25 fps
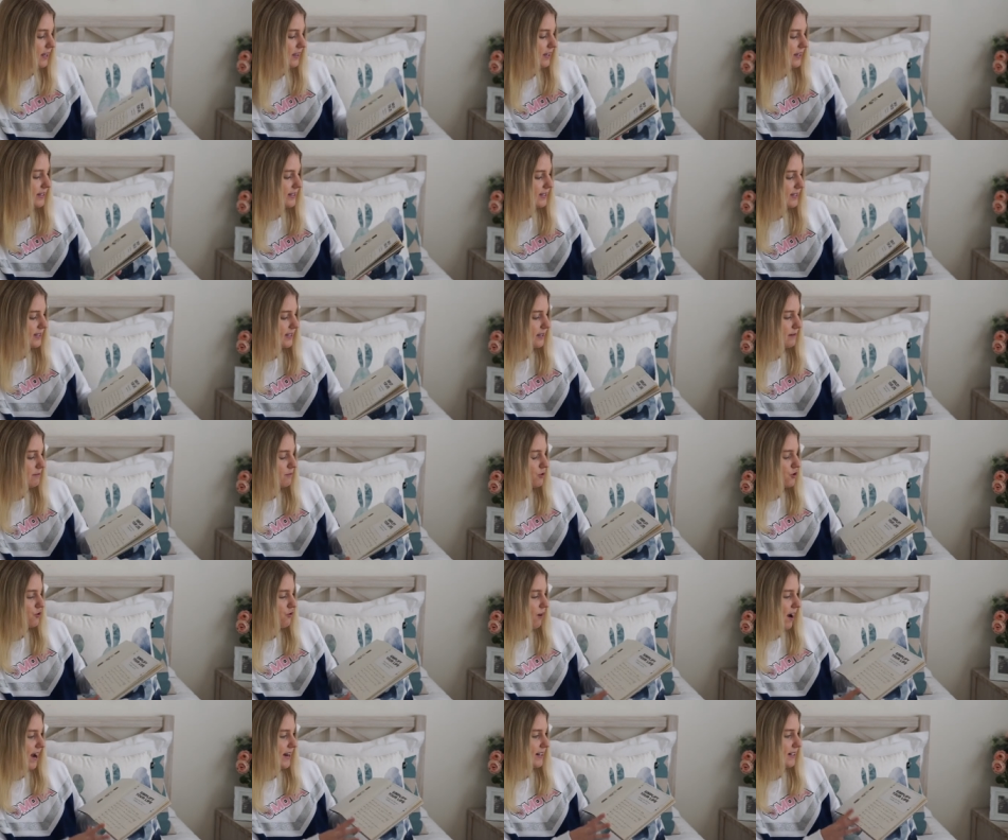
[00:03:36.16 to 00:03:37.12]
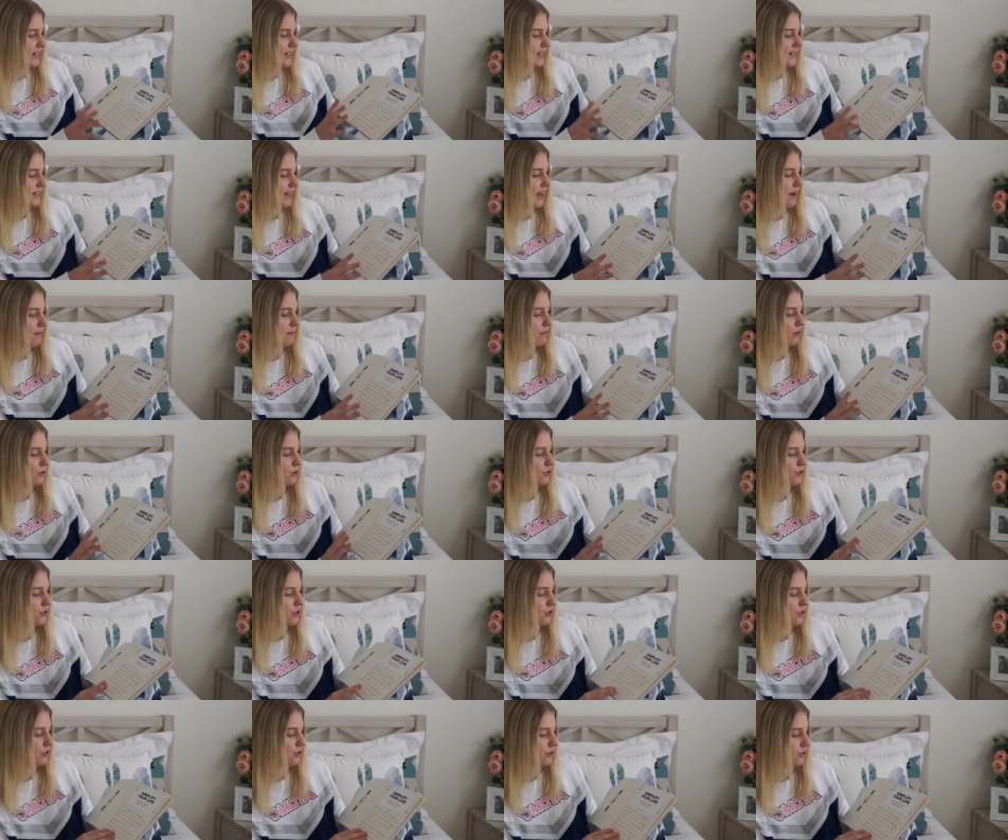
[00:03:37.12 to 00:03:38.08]
these are some great examples
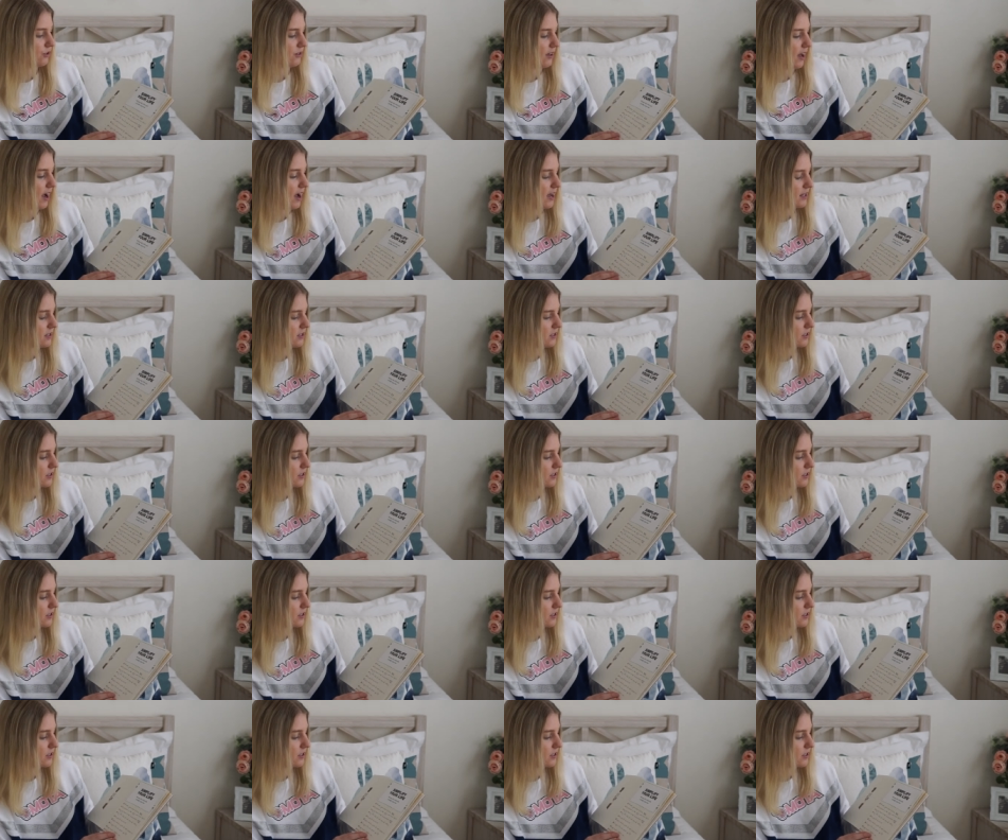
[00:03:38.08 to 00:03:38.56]
to do that.